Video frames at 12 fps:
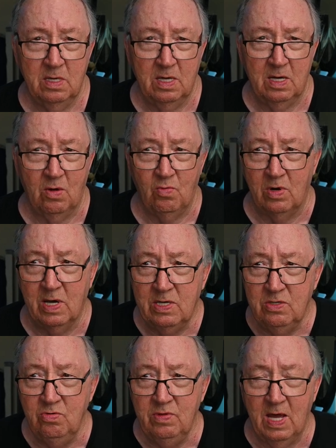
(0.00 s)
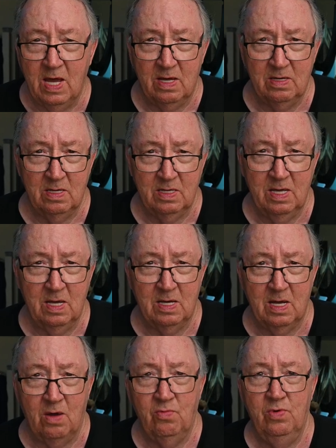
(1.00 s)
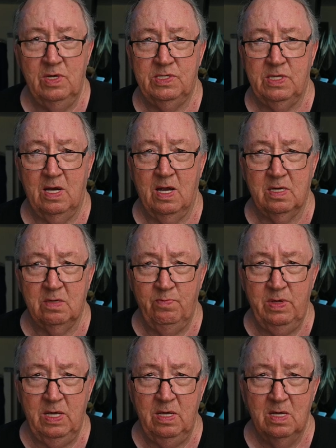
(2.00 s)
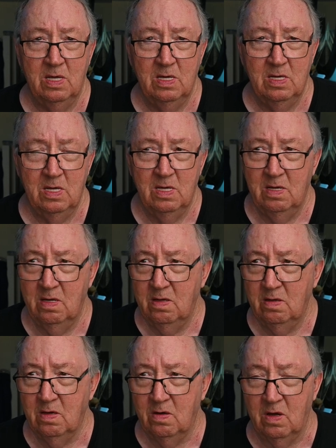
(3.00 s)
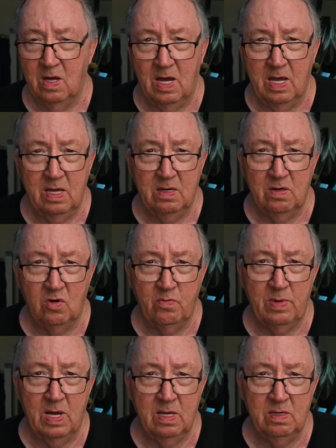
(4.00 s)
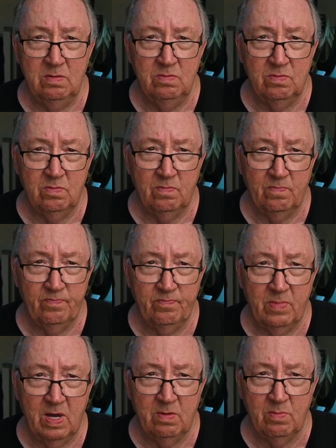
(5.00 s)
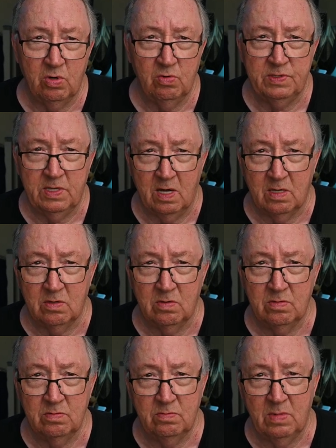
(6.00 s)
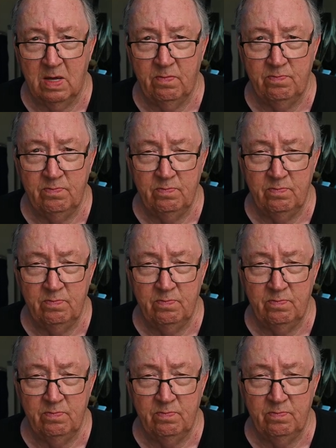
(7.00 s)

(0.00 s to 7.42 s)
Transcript: and I want to do that again. I wish that I could be I on my my motorcycle, my